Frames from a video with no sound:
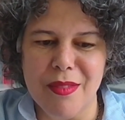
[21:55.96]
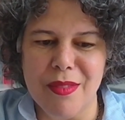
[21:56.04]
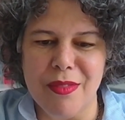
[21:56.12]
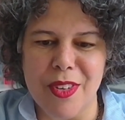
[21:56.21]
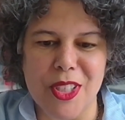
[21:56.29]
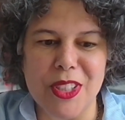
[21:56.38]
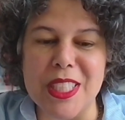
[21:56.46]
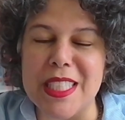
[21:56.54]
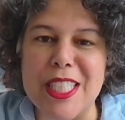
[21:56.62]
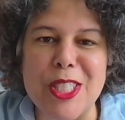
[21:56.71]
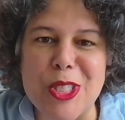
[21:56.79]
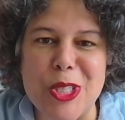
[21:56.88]
vaulted
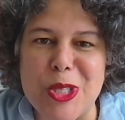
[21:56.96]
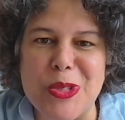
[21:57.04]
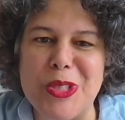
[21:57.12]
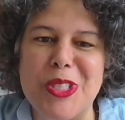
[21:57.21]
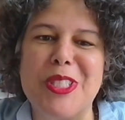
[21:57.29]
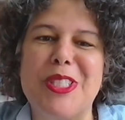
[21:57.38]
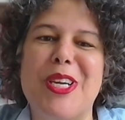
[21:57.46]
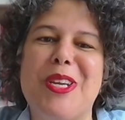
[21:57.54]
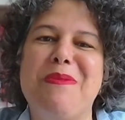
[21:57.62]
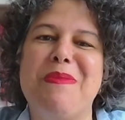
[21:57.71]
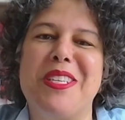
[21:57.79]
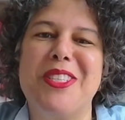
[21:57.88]
institutions that
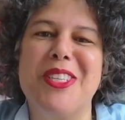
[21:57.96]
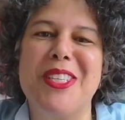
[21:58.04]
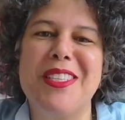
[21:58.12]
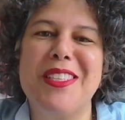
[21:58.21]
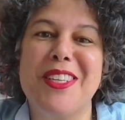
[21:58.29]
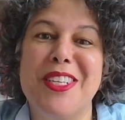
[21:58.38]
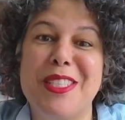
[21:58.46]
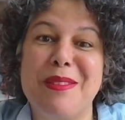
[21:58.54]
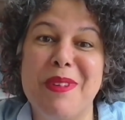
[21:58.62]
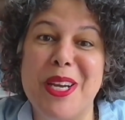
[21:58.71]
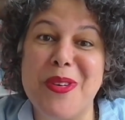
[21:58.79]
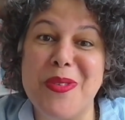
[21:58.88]
you mentioned, launched
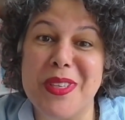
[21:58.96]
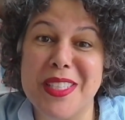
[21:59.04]
my own